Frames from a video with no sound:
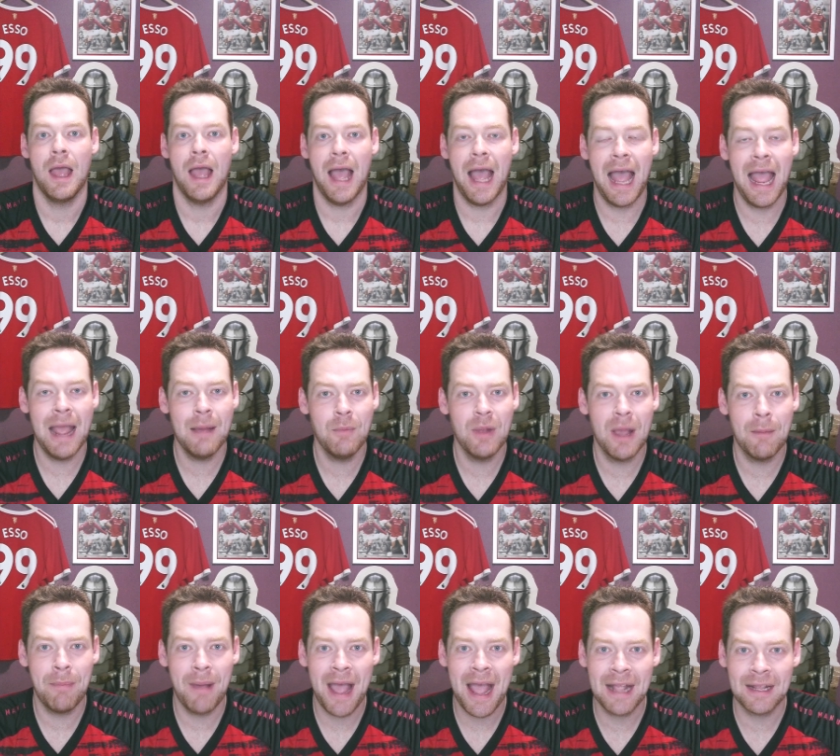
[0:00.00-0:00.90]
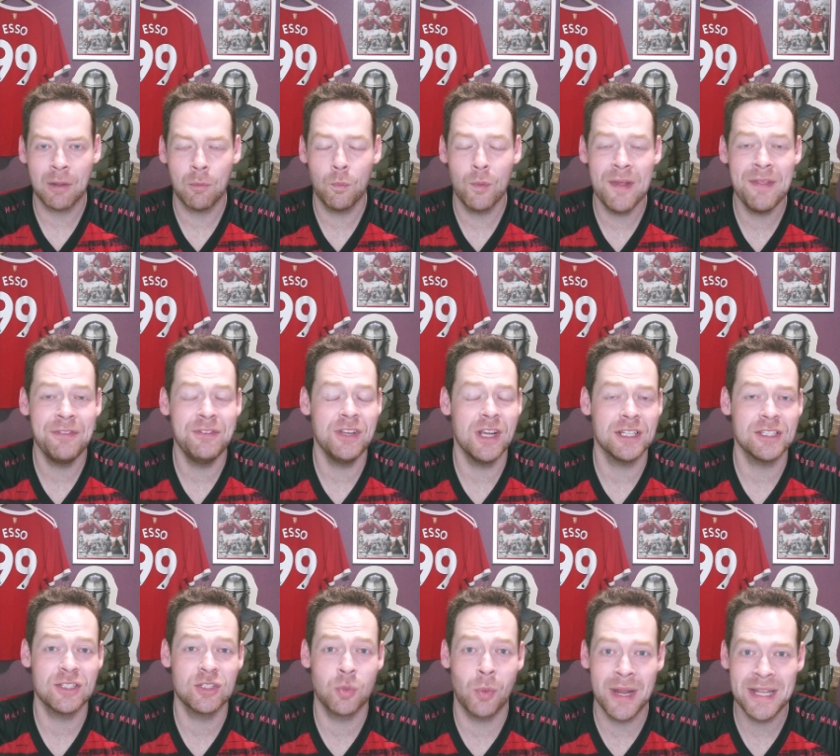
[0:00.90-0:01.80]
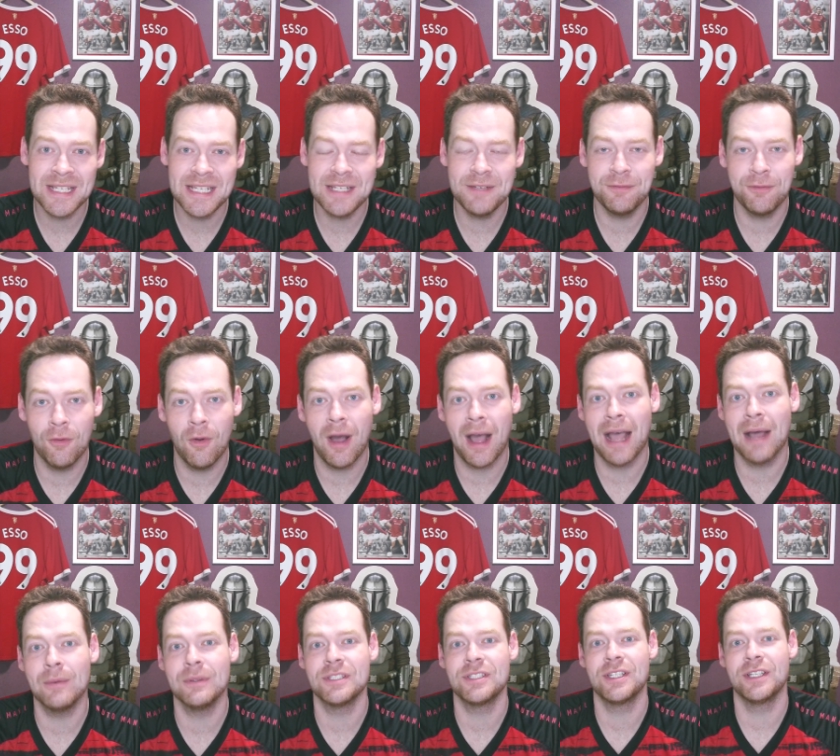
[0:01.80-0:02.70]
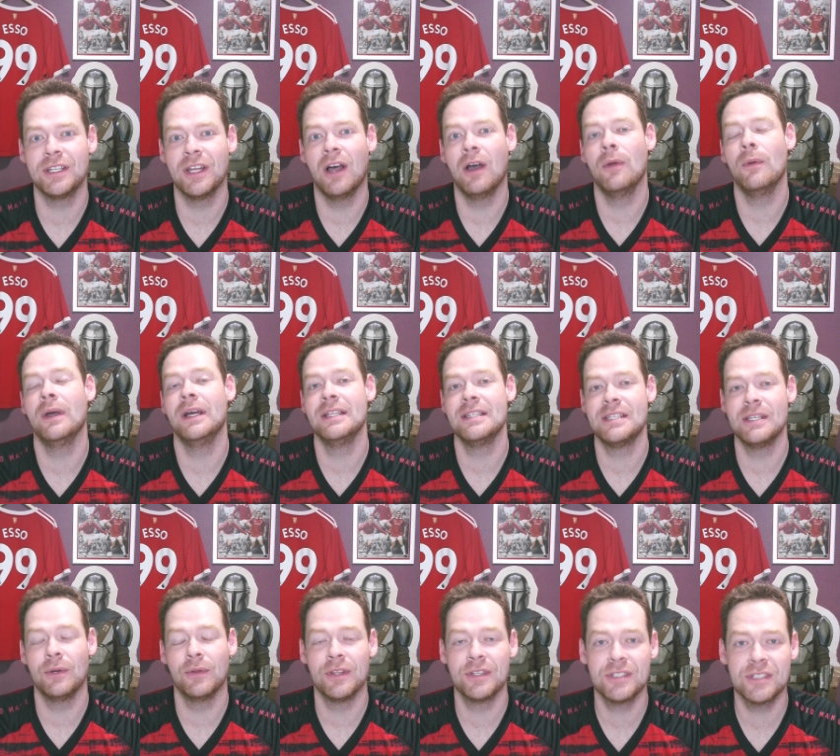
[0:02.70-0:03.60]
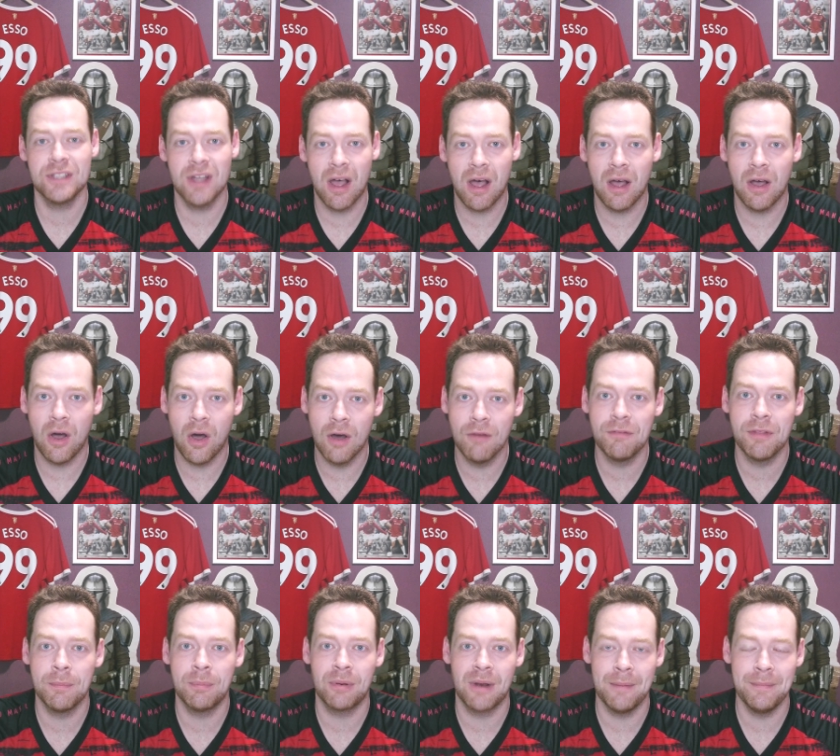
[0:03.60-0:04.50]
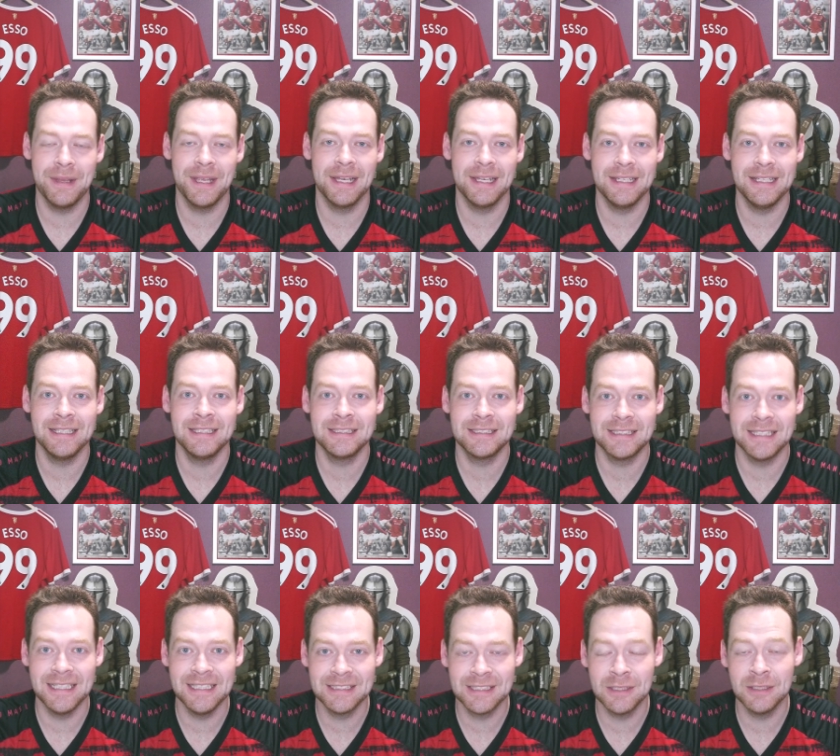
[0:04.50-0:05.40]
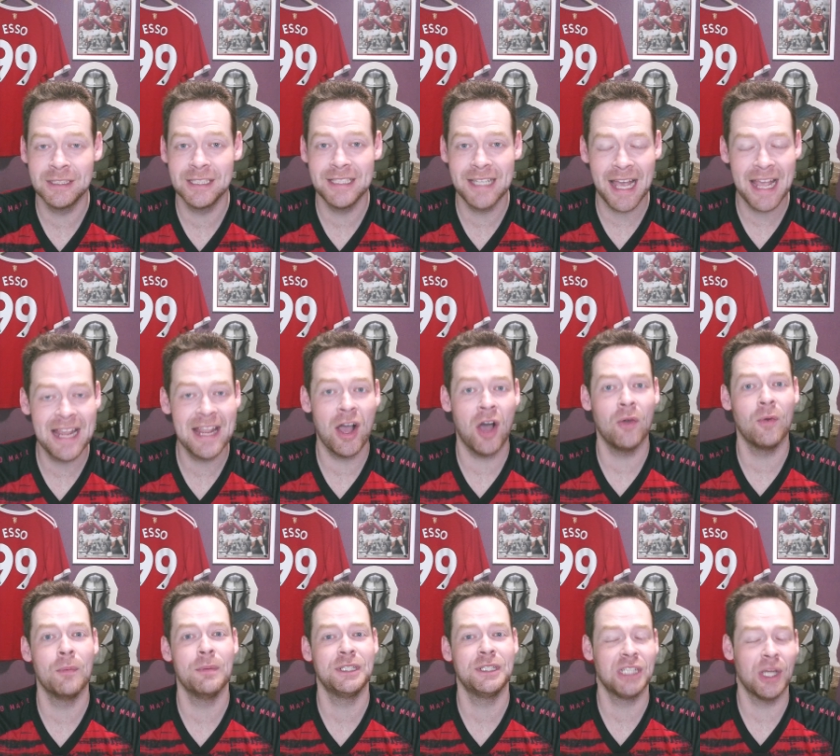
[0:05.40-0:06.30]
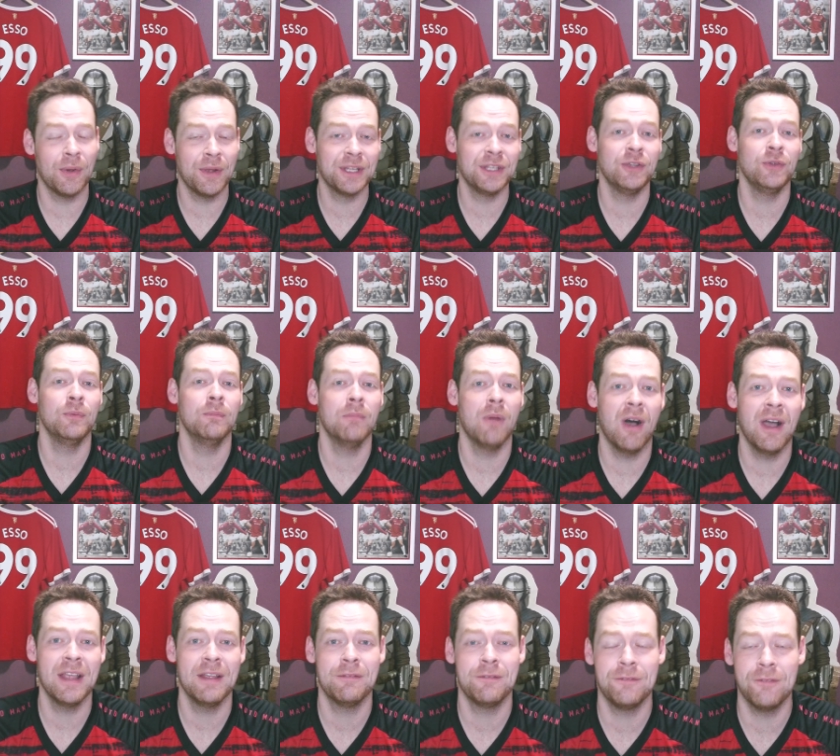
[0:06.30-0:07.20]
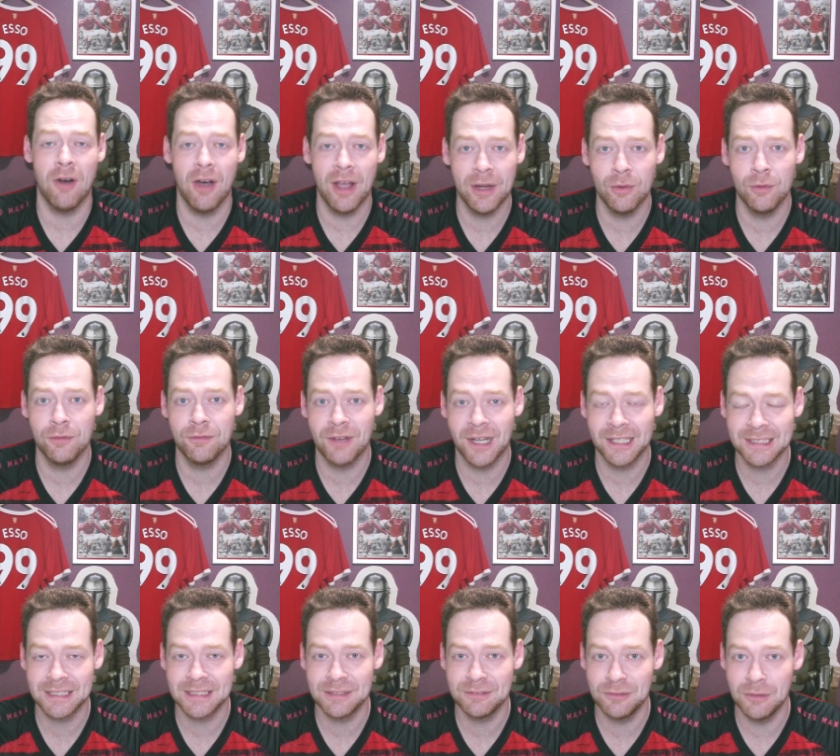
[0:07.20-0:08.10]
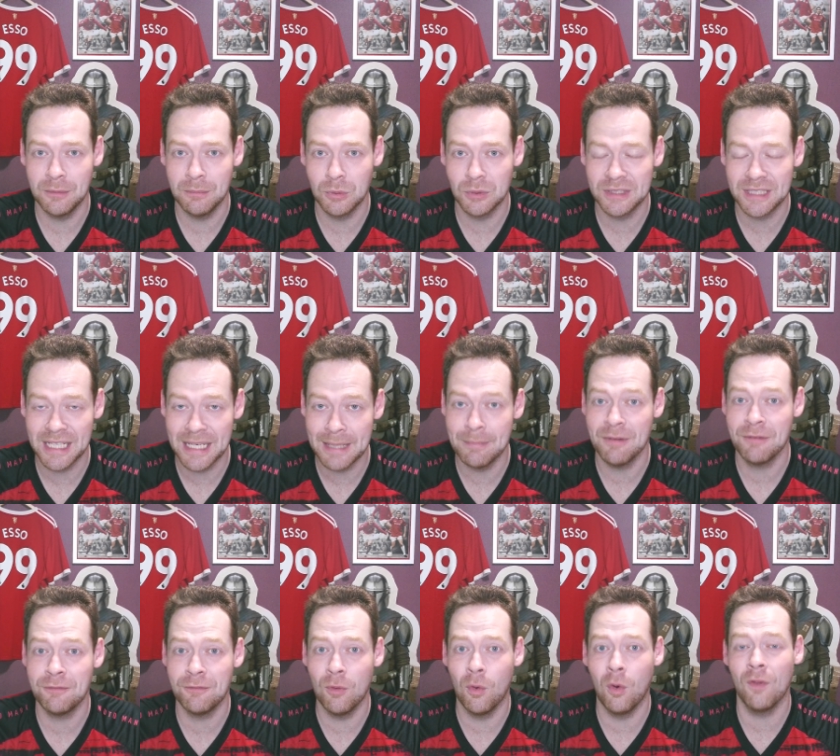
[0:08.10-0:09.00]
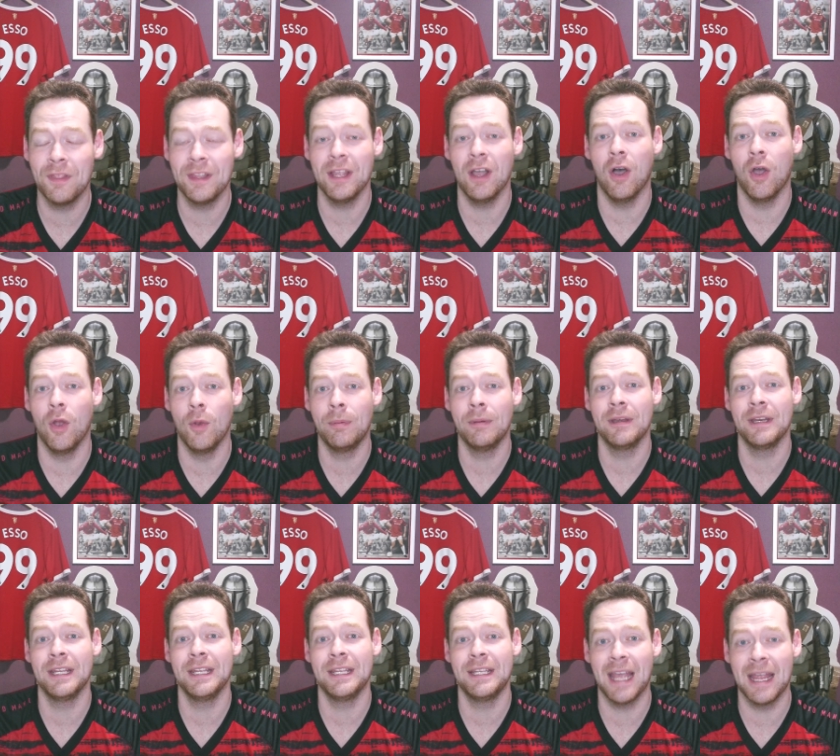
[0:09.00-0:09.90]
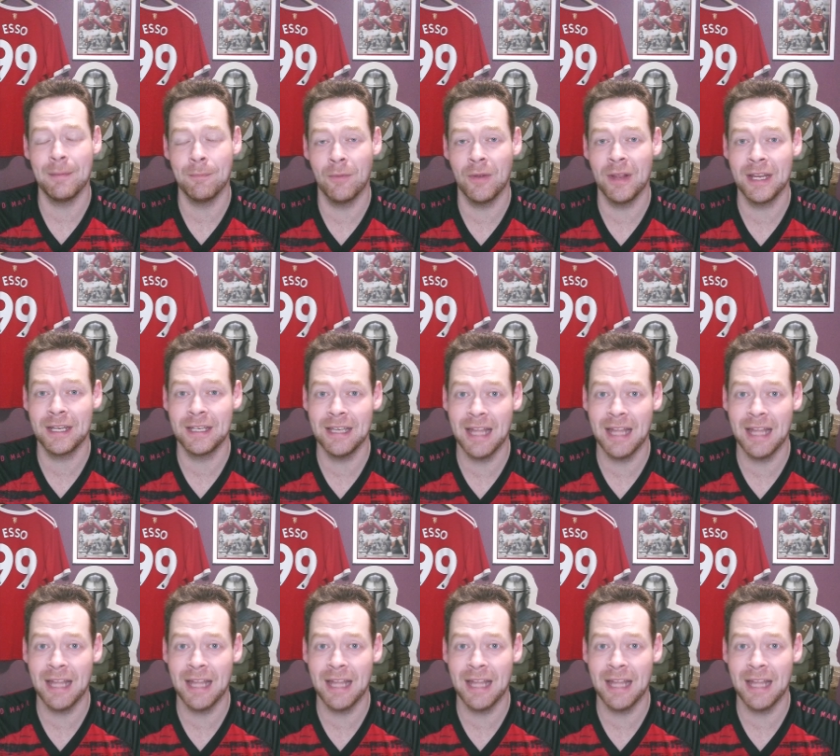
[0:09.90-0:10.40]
And we are back with just 24 hours to go until the start of the Premier League season. Today I will be showing you my final fantasy football team for the opening game week.